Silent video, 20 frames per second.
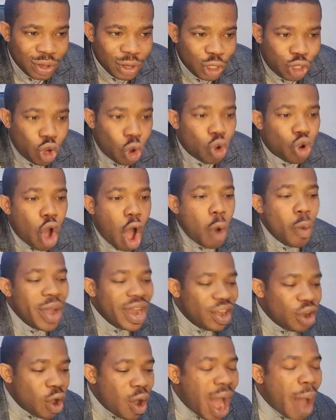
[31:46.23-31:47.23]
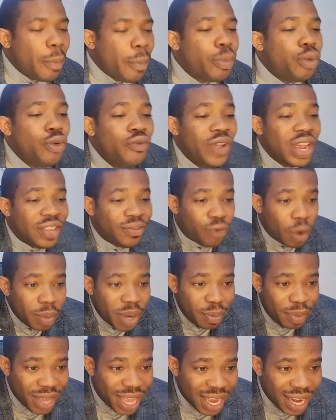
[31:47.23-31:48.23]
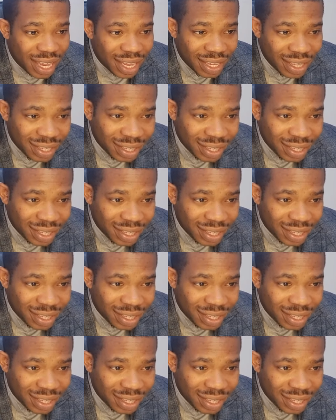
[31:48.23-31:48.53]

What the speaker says: So God will not approve it from the beginning.